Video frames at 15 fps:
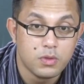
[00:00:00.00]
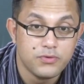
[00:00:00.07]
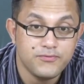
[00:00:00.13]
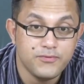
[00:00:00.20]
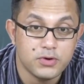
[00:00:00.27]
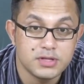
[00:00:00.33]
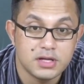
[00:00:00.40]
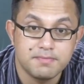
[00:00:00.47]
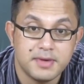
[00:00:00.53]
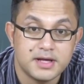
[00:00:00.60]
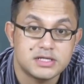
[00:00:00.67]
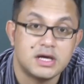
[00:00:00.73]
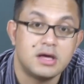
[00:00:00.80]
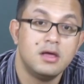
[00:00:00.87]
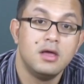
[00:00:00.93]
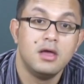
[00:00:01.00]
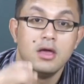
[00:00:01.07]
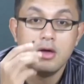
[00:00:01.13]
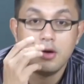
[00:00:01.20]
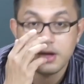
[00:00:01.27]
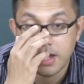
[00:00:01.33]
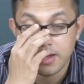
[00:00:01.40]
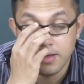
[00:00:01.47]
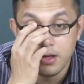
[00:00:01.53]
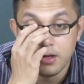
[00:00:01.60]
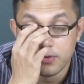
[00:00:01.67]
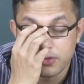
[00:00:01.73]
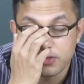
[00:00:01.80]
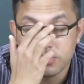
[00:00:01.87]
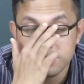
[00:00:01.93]
for that matter. Okay,
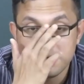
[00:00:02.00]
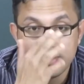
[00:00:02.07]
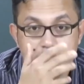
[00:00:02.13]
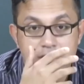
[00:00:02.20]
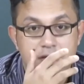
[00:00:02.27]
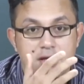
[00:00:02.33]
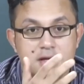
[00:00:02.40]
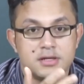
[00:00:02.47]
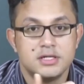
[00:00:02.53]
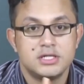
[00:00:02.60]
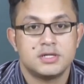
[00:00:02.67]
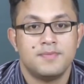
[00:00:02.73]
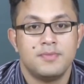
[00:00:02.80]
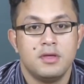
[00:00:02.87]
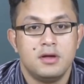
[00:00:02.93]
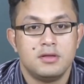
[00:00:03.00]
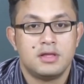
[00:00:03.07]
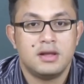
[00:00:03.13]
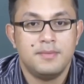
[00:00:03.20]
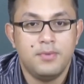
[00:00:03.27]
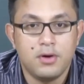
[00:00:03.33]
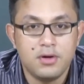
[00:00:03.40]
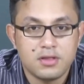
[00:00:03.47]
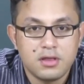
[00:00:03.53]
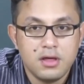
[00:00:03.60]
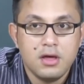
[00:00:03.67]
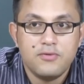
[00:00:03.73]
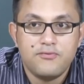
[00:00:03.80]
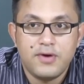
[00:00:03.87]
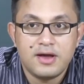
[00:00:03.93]
so this is the condition that a boss
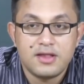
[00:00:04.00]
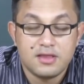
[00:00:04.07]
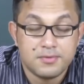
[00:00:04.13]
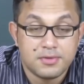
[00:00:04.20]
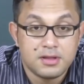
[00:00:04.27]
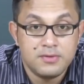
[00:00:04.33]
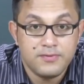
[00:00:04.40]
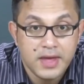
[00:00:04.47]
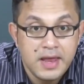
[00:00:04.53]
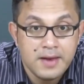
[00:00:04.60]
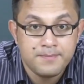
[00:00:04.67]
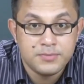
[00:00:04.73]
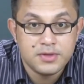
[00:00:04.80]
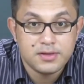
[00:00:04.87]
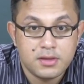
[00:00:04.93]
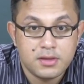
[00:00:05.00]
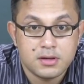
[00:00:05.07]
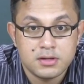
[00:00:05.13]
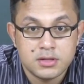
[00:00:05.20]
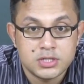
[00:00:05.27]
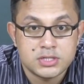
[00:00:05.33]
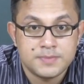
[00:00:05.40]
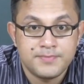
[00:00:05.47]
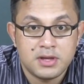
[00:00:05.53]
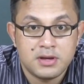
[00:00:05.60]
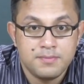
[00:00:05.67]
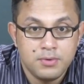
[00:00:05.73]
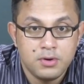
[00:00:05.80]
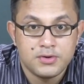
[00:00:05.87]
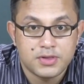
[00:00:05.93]
finds himself in. the condition that
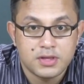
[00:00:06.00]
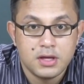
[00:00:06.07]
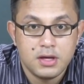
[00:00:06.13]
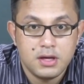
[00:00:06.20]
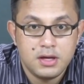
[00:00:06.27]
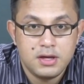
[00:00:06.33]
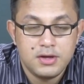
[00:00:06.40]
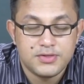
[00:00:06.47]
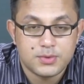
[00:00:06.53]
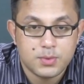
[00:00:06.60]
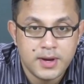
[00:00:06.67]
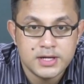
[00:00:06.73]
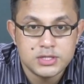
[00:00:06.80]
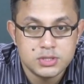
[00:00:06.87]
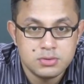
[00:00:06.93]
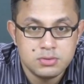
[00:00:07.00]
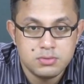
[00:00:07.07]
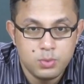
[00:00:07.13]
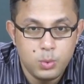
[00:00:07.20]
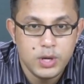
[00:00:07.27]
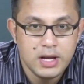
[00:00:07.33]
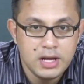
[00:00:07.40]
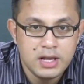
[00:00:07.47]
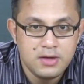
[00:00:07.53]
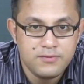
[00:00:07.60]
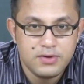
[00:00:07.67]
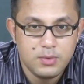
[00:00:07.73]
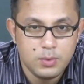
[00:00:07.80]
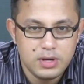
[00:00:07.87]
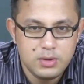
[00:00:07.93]
a boss uh, is trying to
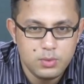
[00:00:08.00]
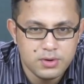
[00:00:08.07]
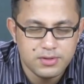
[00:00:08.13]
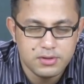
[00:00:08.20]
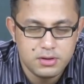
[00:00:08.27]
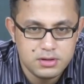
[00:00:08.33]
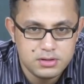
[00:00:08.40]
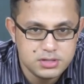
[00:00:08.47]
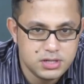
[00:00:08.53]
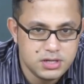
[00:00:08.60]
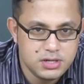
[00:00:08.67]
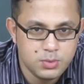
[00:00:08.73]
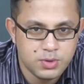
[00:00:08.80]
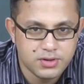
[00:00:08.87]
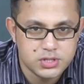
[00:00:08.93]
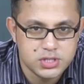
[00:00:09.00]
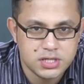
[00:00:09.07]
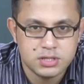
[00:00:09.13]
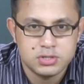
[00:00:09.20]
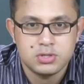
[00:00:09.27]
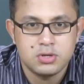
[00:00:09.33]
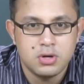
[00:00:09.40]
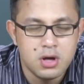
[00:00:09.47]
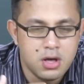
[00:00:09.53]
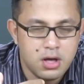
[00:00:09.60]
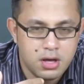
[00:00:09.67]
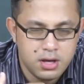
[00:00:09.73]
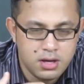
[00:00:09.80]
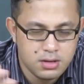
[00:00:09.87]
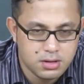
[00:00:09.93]
relive. He, he, wants, he wants to shut the door,
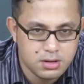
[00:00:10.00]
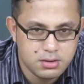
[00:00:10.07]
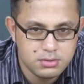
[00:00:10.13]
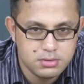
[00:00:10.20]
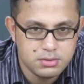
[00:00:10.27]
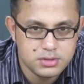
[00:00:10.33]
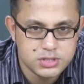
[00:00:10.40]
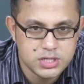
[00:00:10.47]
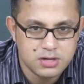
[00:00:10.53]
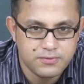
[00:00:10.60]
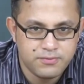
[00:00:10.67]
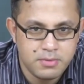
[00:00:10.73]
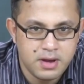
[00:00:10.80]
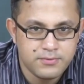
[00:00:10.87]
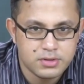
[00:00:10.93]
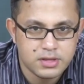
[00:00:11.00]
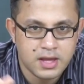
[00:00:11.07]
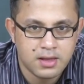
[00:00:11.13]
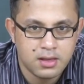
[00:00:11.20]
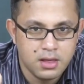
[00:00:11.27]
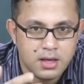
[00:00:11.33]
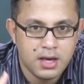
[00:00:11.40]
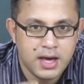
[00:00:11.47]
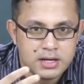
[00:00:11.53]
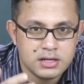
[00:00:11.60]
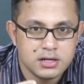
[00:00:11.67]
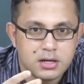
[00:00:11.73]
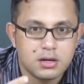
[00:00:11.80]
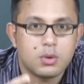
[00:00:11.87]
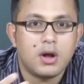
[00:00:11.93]
uh, shut off from everything and
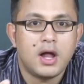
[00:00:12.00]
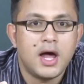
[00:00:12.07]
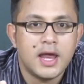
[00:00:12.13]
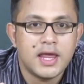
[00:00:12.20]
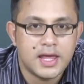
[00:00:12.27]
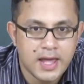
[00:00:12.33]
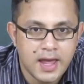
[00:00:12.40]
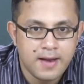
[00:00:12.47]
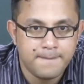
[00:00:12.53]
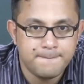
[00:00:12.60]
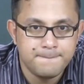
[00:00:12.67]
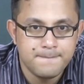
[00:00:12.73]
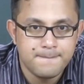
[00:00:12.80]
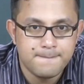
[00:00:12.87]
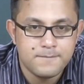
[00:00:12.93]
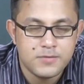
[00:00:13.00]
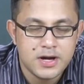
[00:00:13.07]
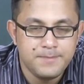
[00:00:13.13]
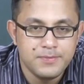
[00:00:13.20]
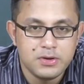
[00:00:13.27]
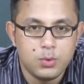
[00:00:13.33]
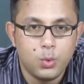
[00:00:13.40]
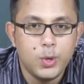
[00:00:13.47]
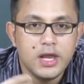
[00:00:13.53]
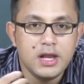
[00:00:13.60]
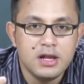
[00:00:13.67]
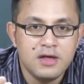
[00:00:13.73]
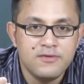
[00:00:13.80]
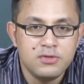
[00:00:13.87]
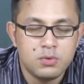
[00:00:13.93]
cry again, right?
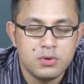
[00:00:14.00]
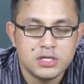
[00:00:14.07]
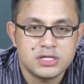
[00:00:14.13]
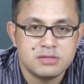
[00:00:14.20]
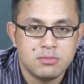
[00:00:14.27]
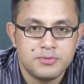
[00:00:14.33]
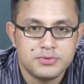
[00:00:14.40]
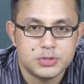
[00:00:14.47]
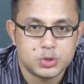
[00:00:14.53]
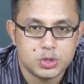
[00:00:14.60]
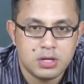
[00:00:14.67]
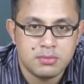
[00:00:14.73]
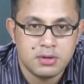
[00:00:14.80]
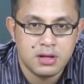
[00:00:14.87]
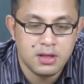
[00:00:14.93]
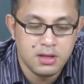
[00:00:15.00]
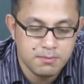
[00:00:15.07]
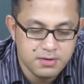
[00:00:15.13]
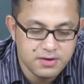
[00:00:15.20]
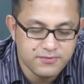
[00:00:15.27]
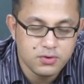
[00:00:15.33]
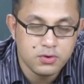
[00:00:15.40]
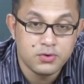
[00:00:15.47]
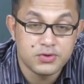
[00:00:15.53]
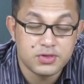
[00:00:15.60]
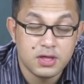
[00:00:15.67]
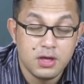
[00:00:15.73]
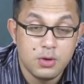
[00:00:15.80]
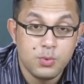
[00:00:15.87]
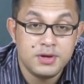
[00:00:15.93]
Relive the original moment of trauma. But of
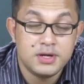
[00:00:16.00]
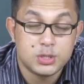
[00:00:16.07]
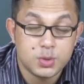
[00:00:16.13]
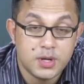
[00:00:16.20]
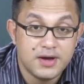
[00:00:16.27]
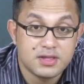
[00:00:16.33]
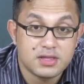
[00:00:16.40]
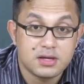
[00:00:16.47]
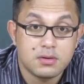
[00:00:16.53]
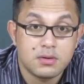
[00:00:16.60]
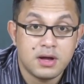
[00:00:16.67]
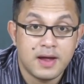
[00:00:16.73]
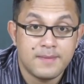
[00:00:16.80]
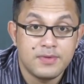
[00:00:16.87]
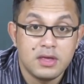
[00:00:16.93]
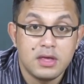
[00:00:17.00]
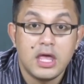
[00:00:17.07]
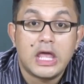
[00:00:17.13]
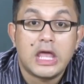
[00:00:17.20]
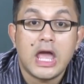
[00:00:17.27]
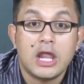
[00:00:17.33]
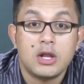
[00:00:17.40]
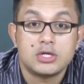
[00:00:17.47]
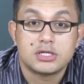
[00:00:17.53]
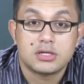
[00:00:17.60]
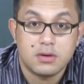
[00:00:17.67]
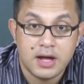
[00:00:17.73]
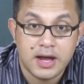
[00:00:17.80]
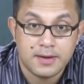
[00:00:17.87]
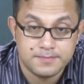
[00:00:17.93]
course, when he tries to cry, he cannot
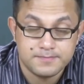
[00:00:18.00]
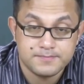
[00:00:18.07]
cry.